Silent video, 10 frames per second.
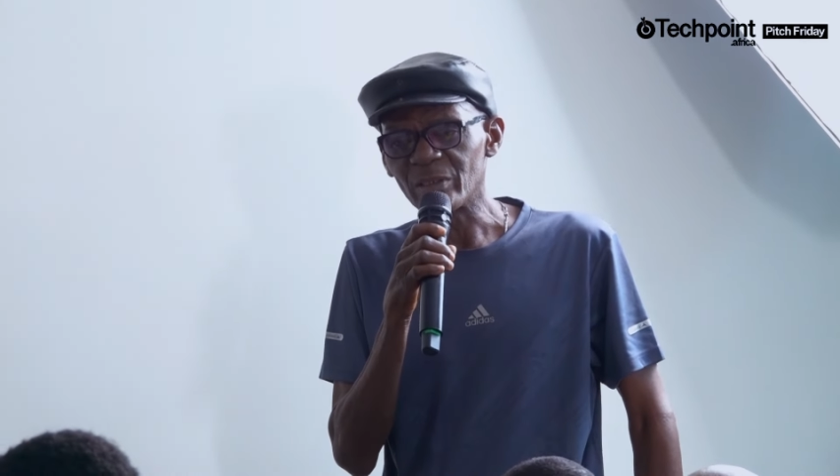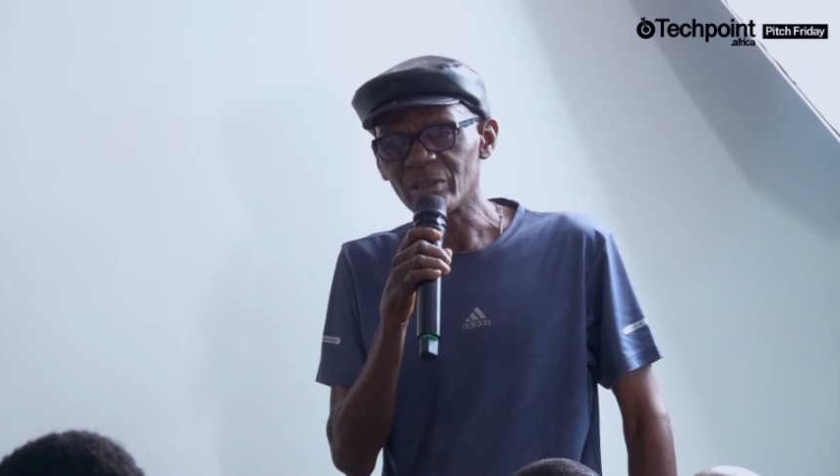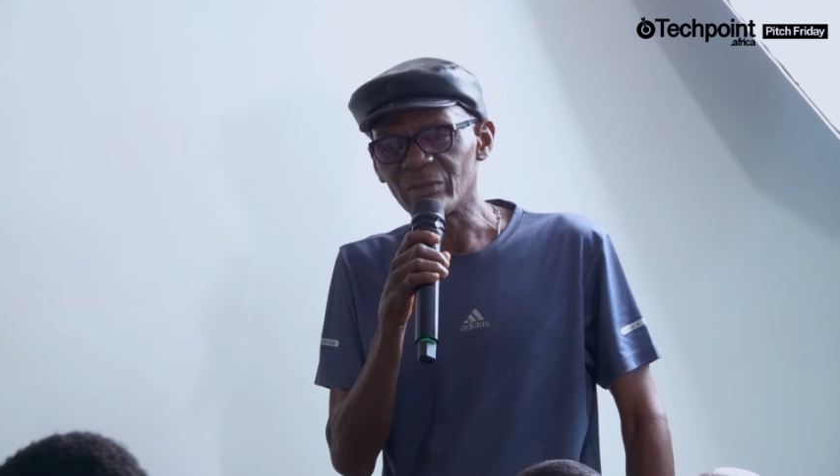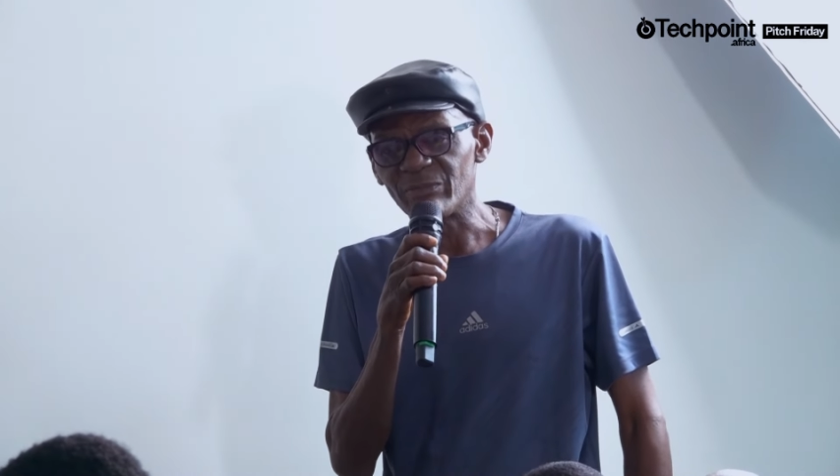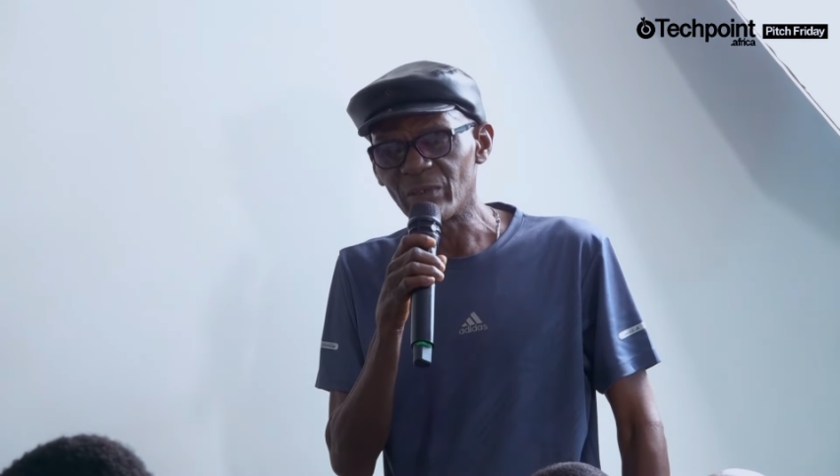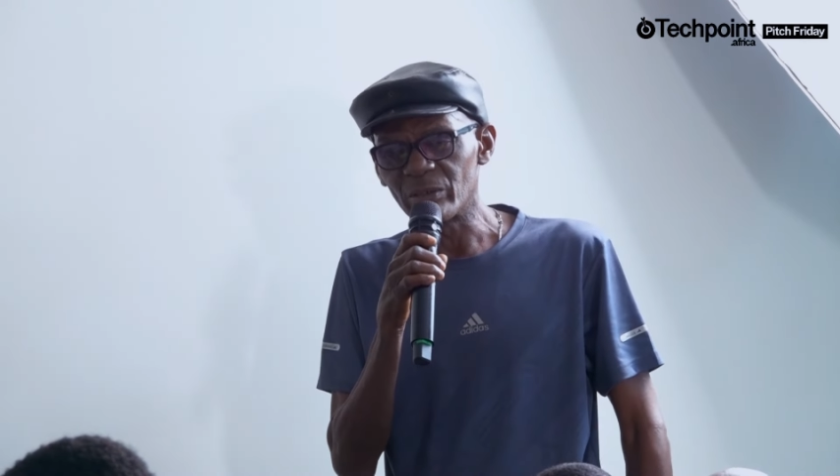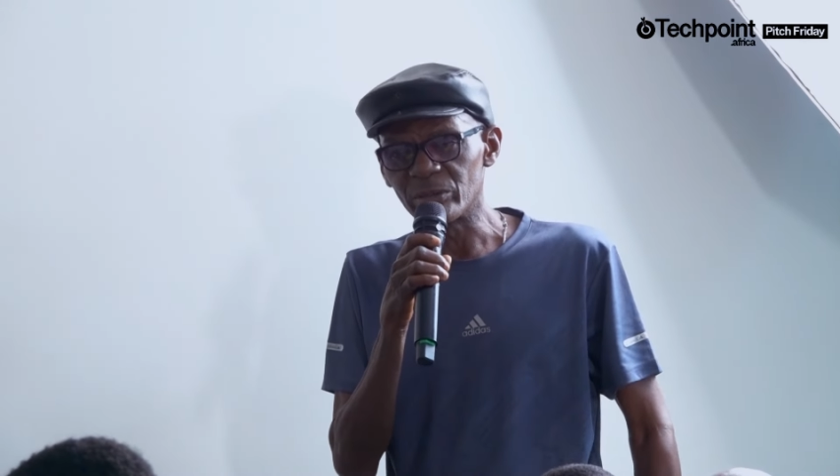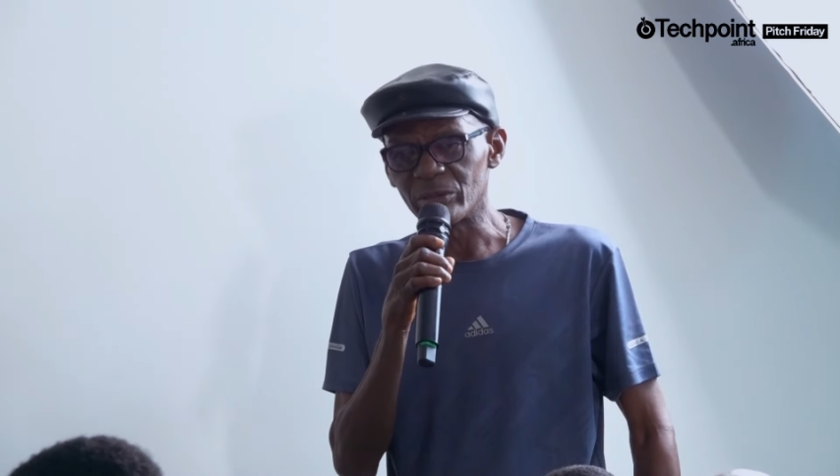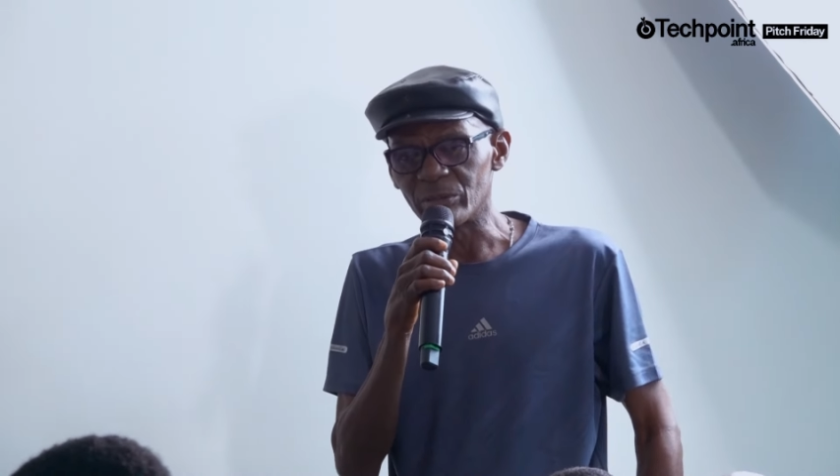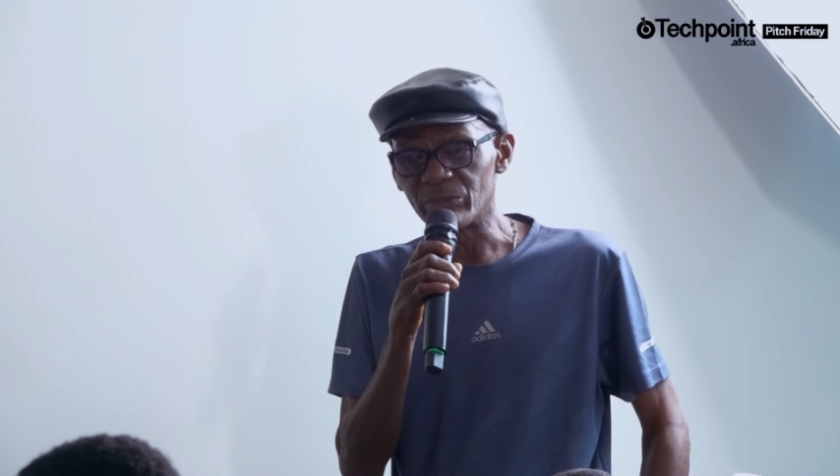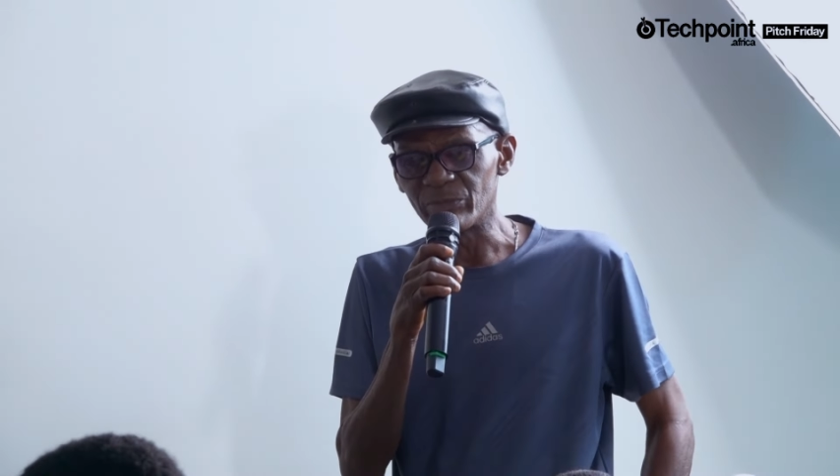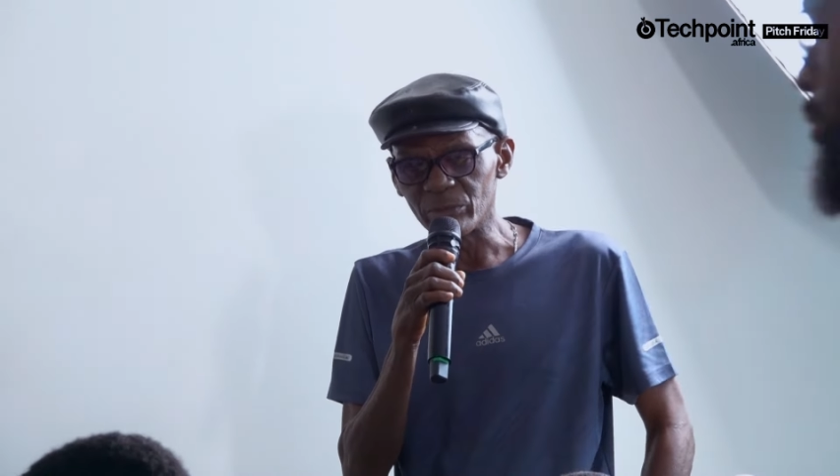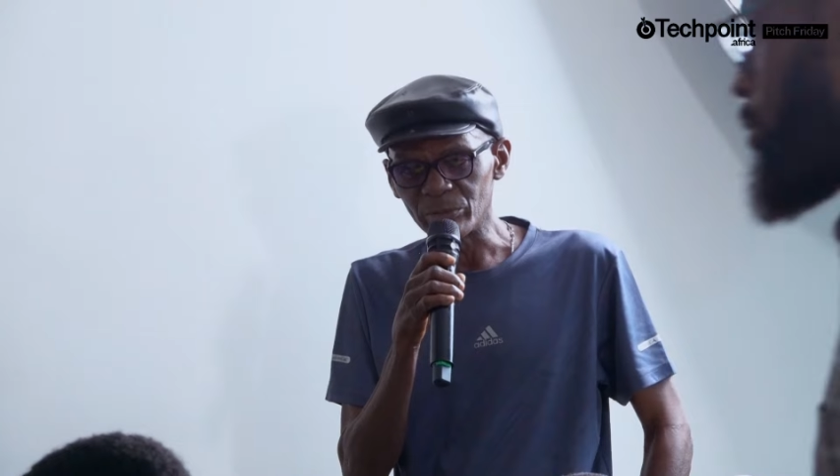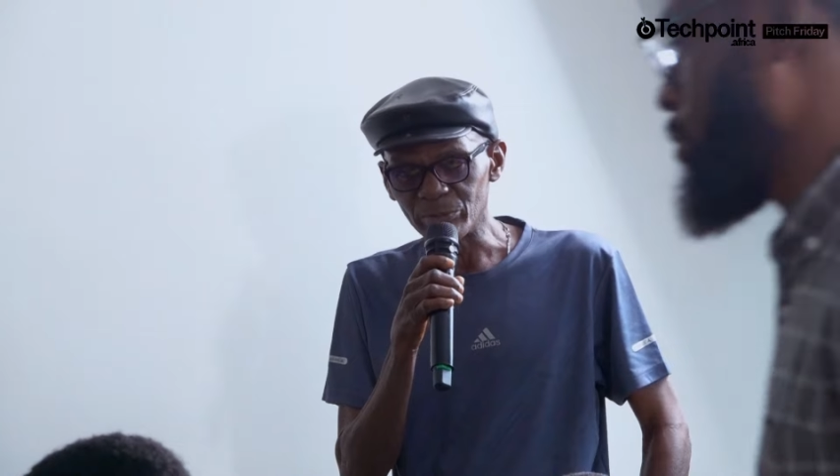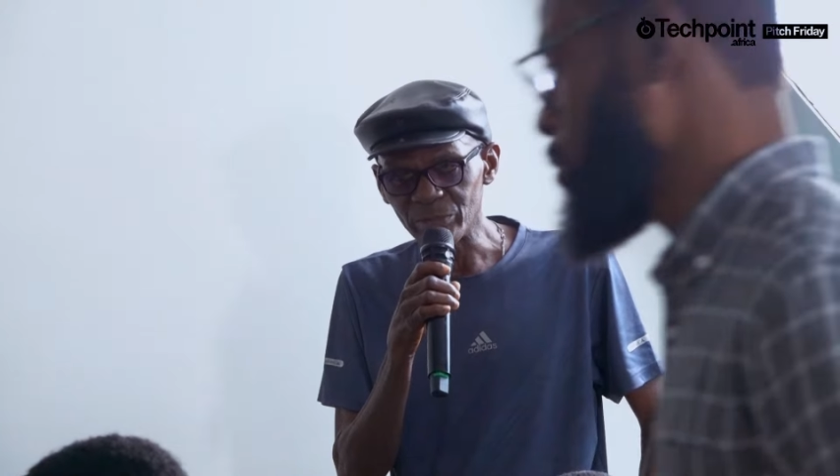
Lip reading: a founder of a